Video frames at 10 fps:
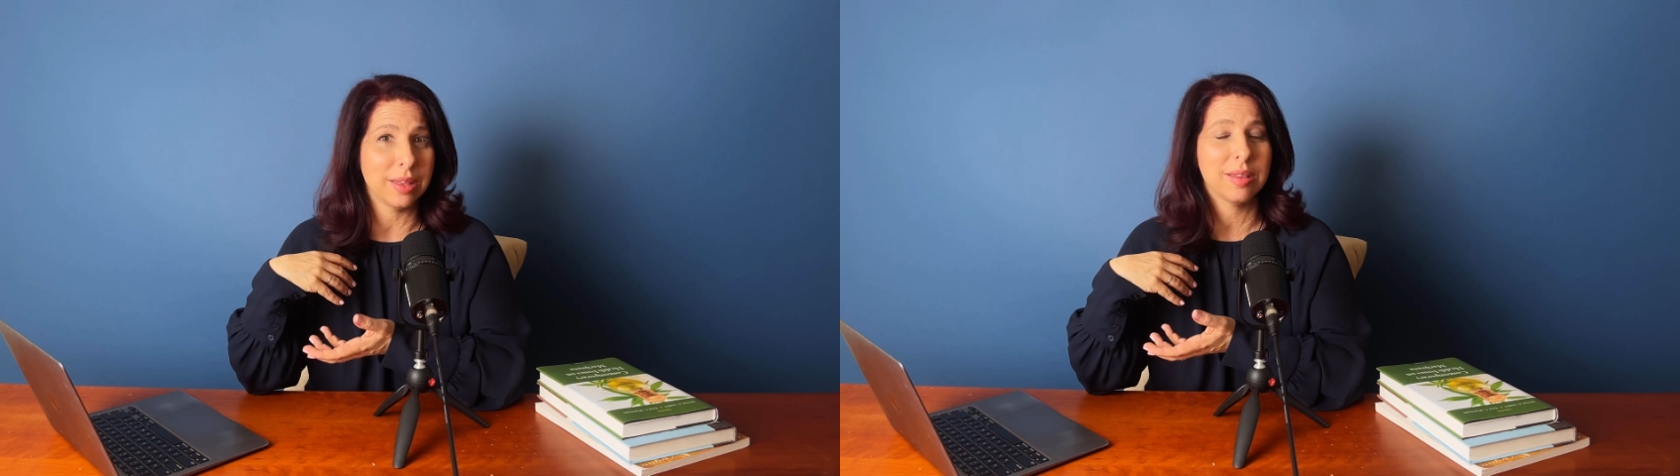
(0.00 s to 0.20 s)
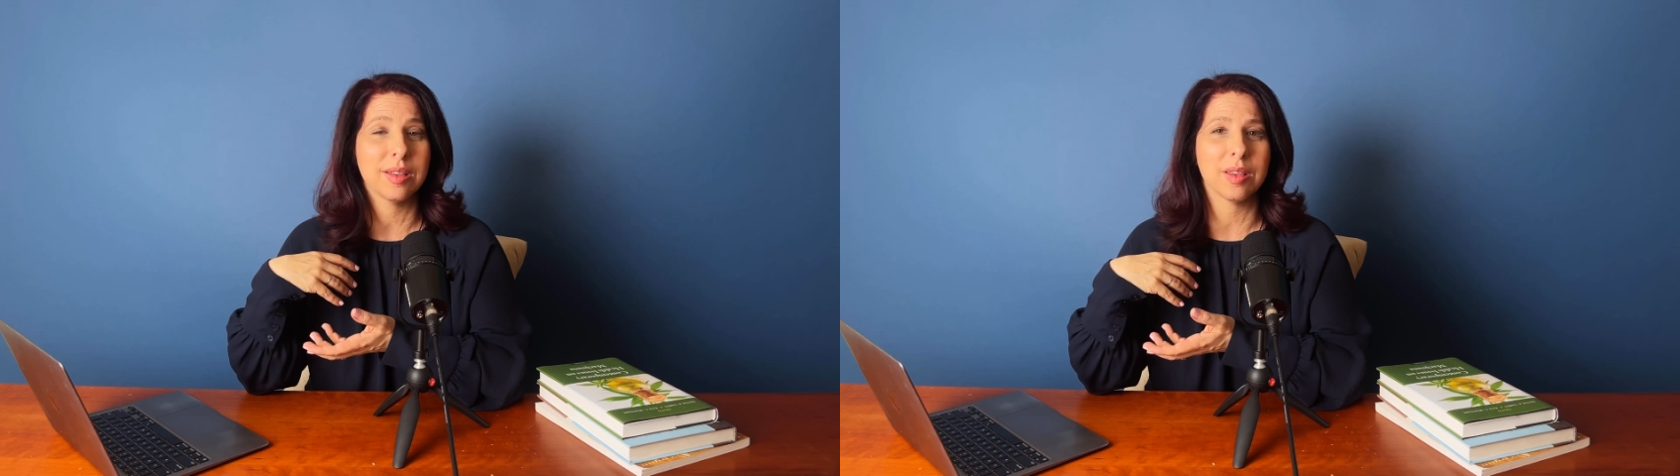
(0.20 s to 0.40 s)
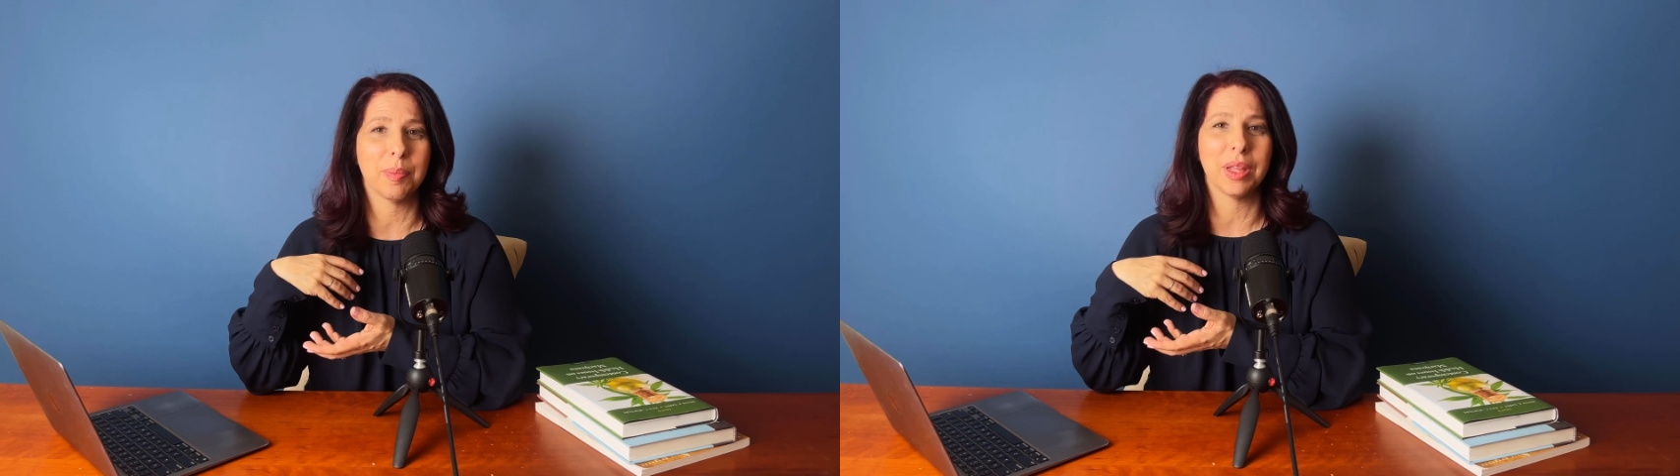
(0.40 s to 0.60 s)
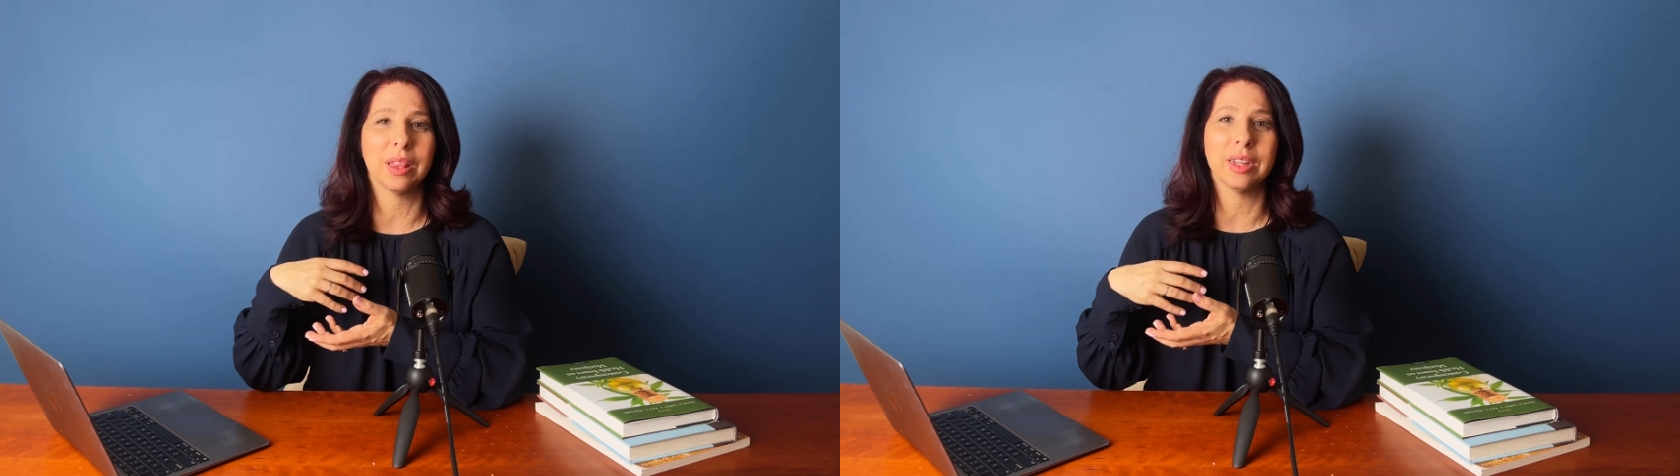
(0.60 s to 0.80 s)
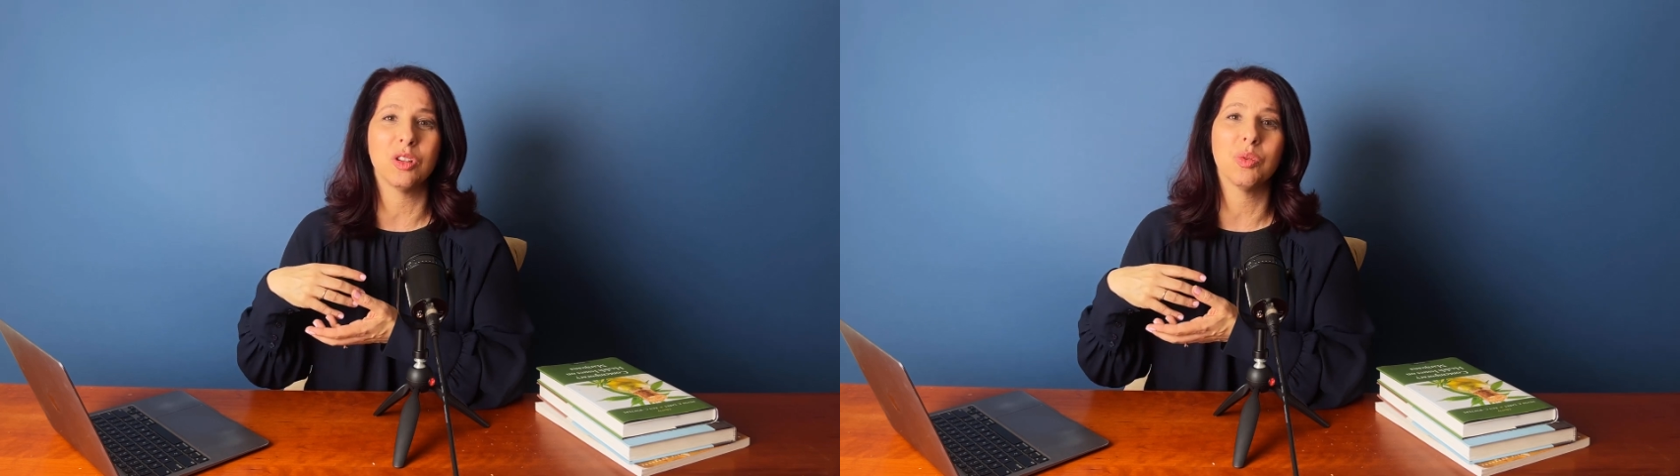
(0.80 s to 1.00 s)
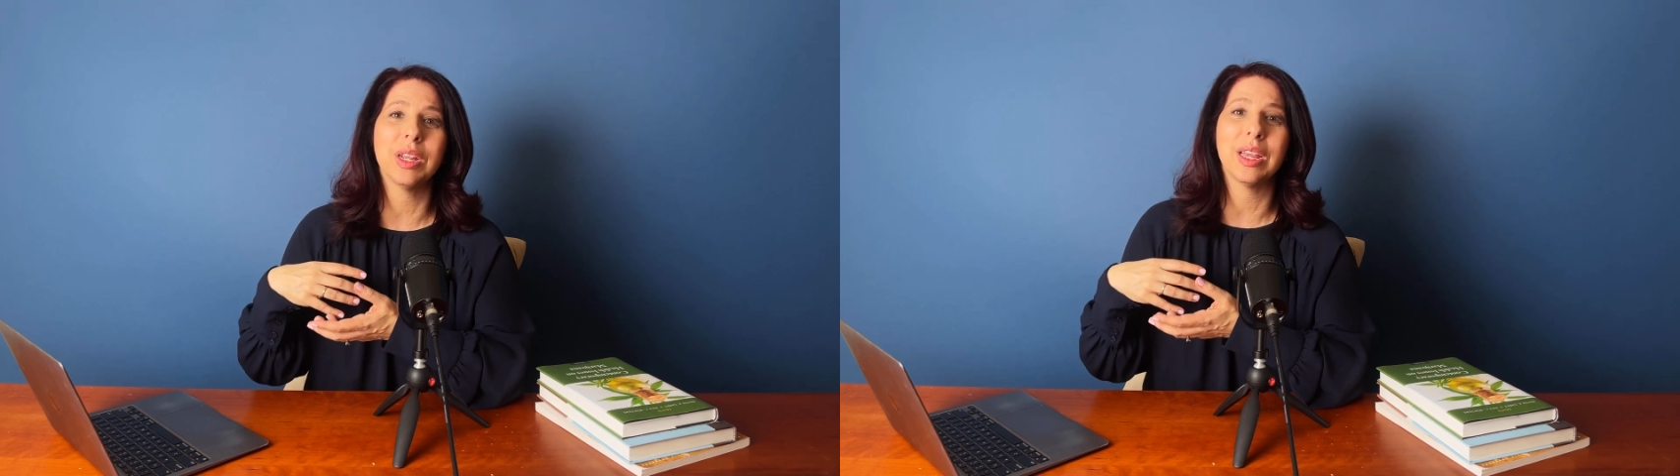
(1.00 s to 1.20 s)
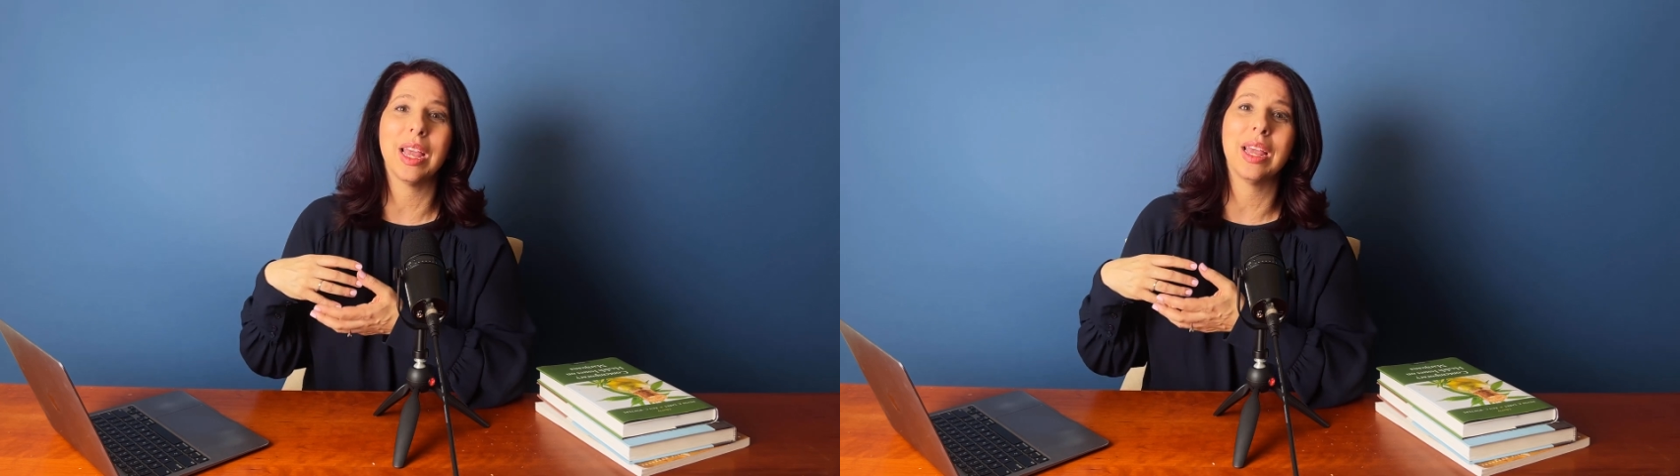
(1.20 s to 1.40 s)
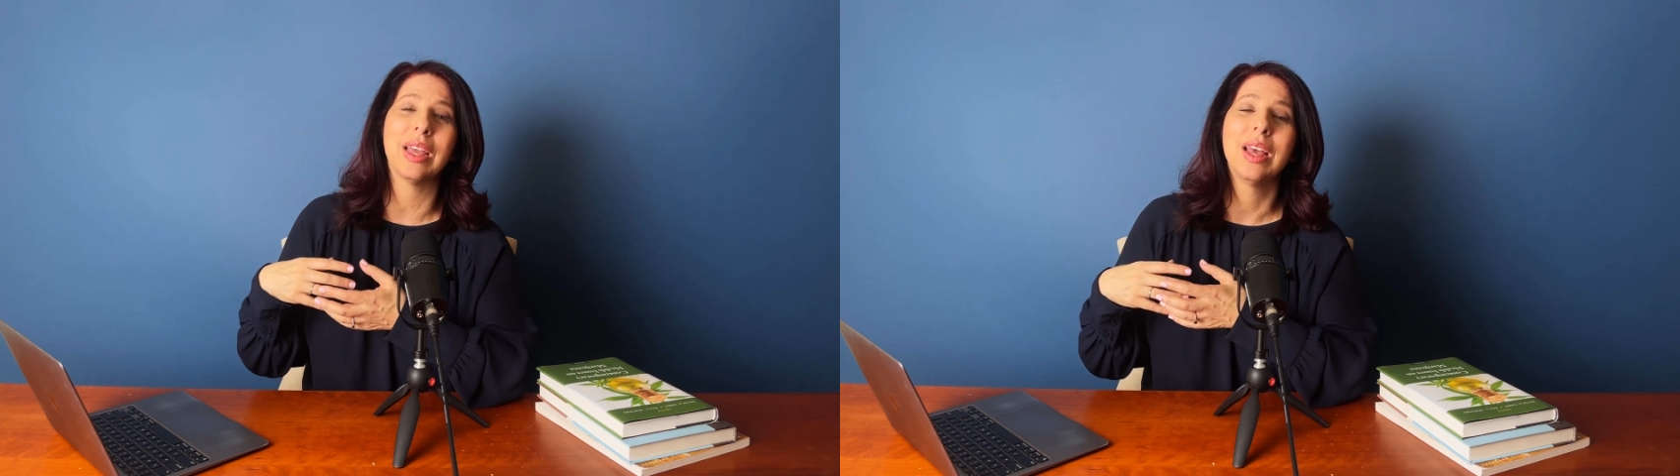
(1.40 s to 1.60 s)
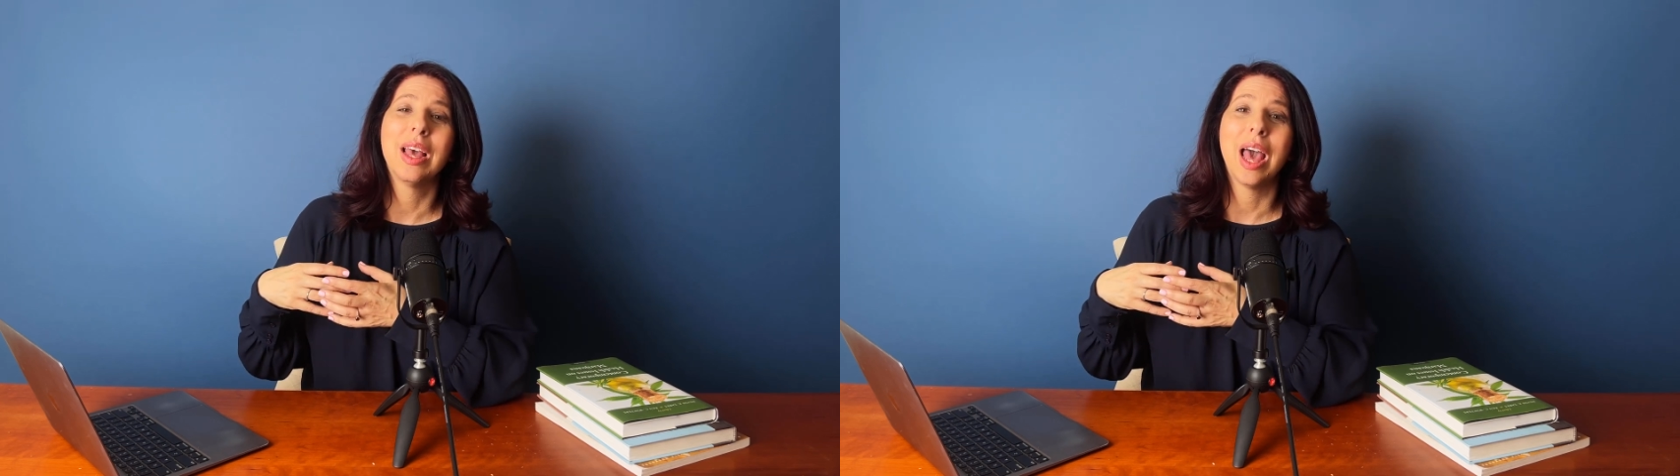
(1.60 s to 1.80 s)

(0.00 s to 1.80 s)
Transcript: to something like drinking,